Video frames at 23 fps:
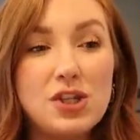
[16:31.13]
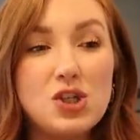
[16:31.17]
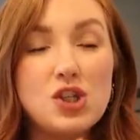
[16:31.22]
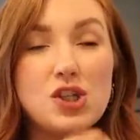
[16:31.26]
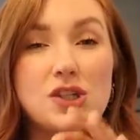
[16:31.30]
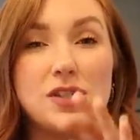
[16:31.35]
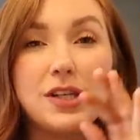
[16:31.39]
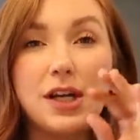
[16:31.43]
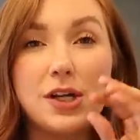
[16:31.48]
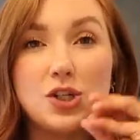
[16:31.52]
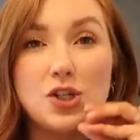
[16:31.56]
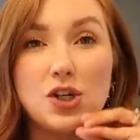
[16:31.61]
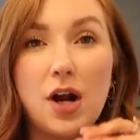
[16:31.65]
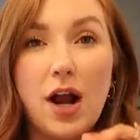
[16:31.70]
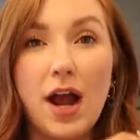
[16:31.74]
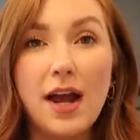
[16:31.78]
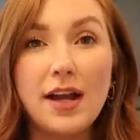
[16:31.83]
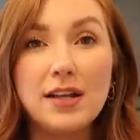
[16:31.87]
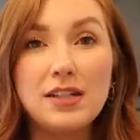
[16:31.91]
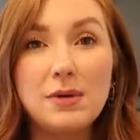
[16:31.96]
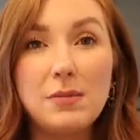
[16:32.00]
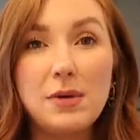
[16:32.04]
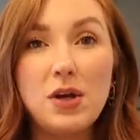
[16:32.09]
just like
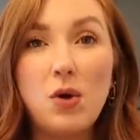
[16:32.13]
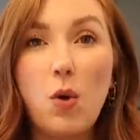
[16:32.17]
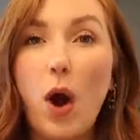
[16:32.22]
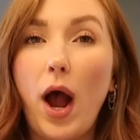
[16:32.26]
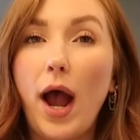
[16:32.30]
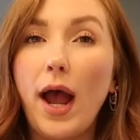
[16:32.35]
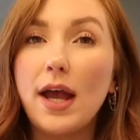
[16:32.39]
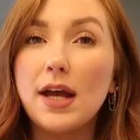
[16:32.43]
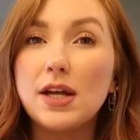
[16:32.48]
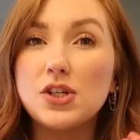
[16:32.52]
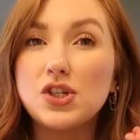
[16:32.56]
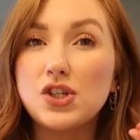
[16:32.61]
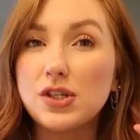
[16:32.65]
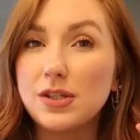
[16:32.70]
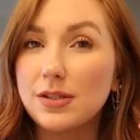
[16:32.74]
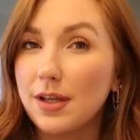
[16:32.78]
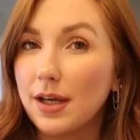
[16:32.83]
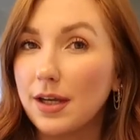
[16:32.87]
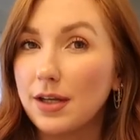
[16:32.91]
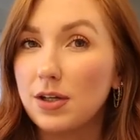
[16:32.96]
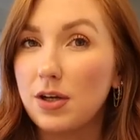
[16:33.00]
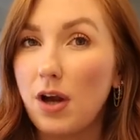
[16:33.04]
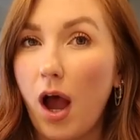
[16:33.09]
trying to be quiet, just
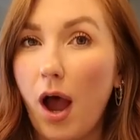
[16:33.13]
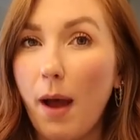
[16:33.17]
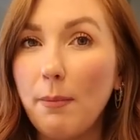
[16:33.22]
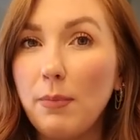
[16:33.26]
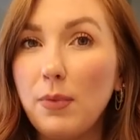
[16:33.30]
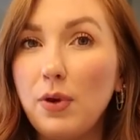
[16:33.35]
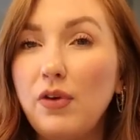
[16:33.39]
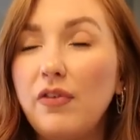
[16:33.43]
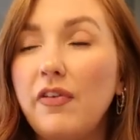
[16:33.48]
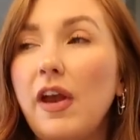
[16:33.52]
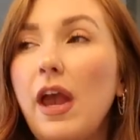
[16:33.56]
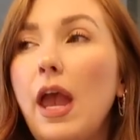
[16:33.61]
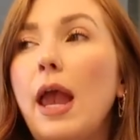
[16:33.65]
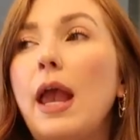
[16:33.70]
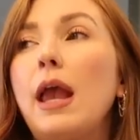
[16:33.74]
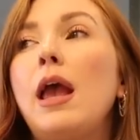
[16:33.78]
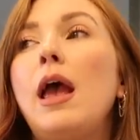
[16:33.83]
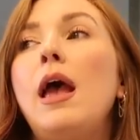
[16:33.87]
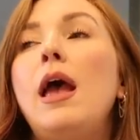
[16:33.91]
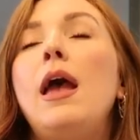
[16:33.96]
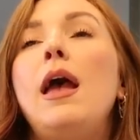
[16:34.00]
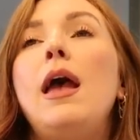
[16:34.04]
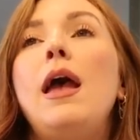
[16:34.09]
like not moving.